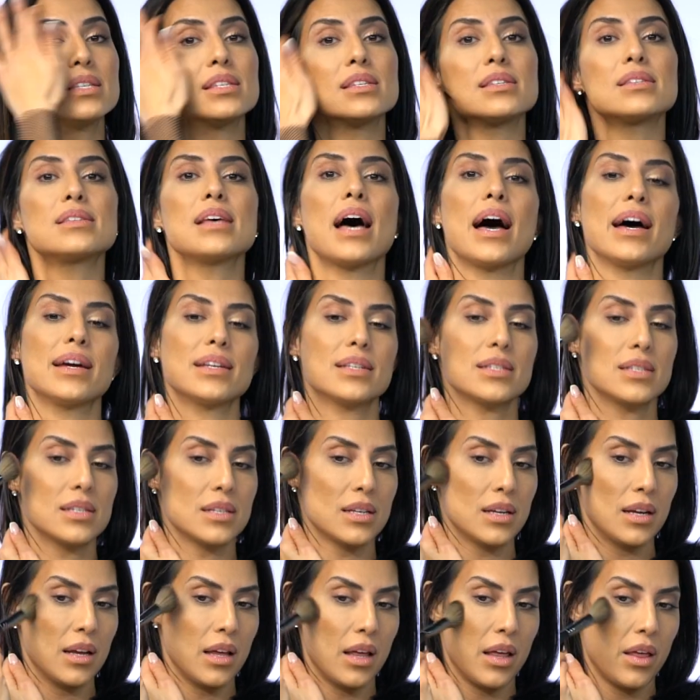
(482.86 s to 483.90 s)
set
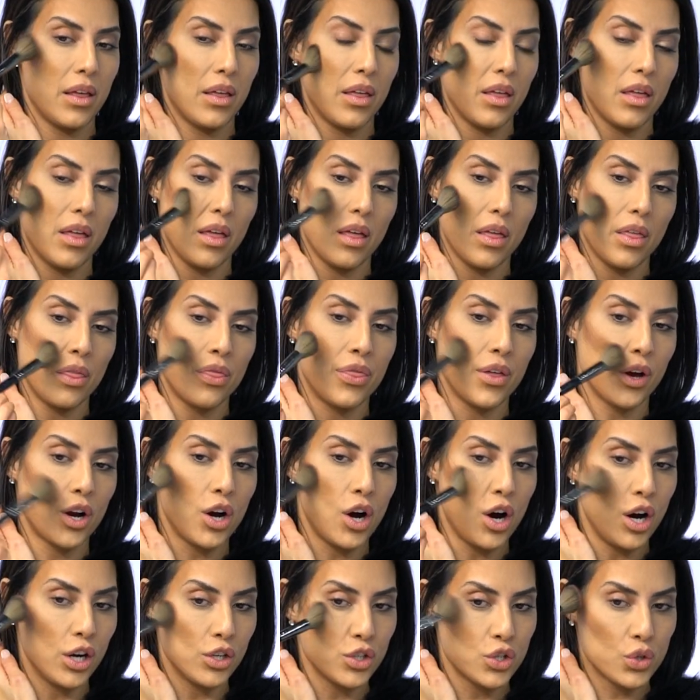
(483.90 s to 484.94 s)
the
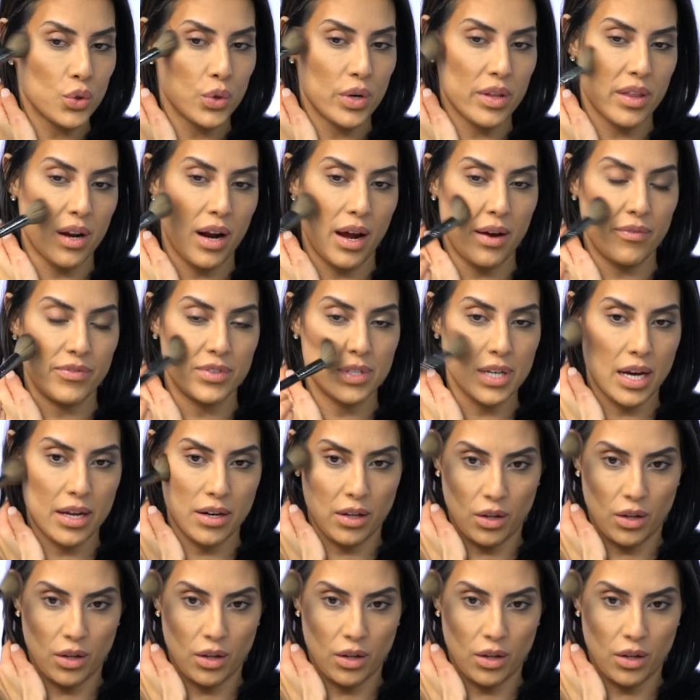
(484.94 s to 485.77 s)
contour that I've done